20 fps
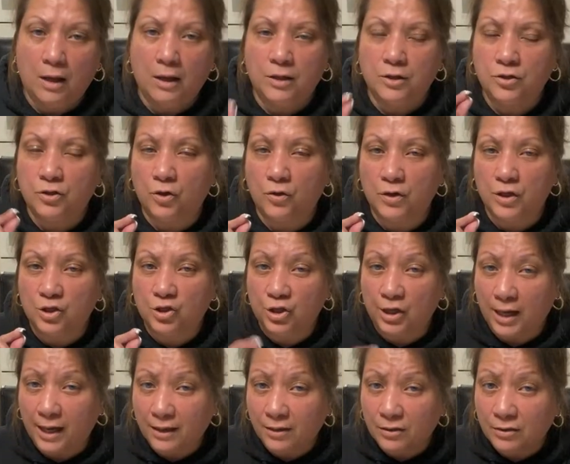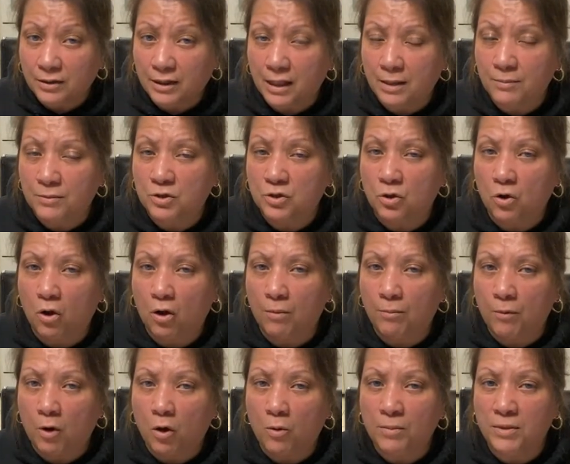so the channel name is called
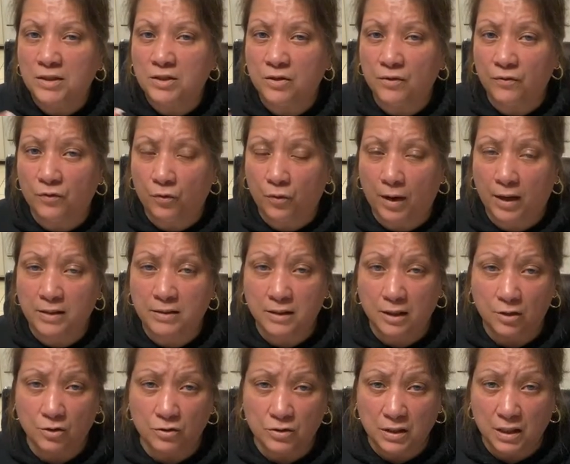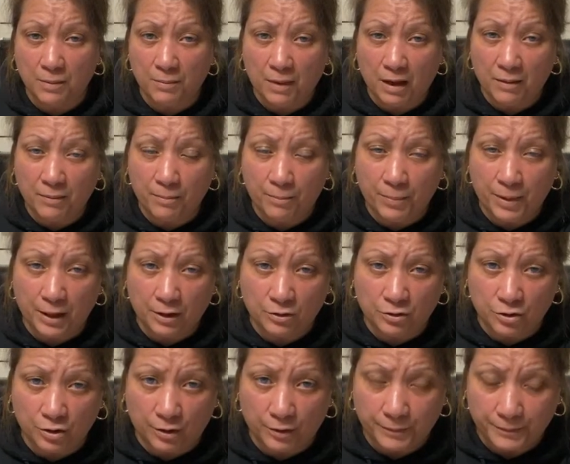Moments of Grace, and you'll see my
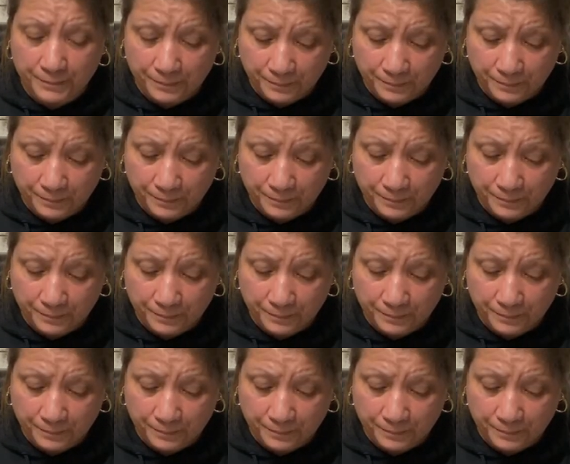picture.